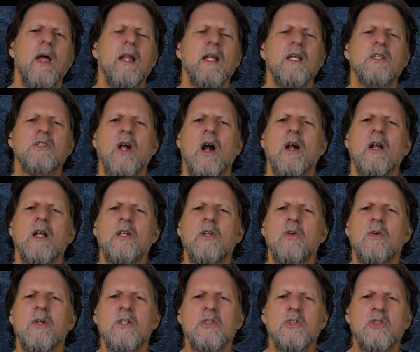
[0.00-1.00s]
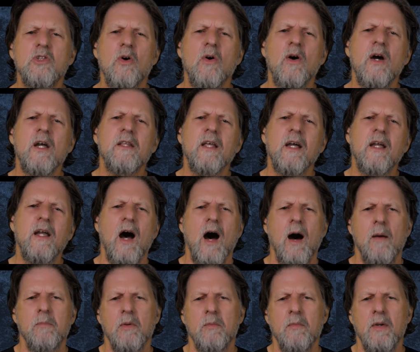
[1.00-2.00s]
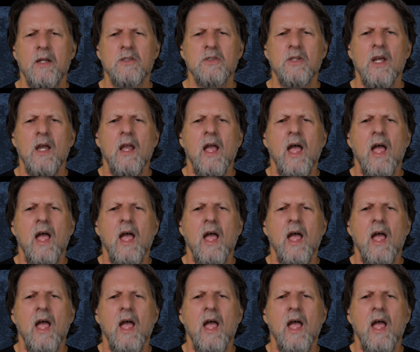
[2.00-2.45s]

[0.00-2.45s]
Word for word: and he started to enjoy the compliments,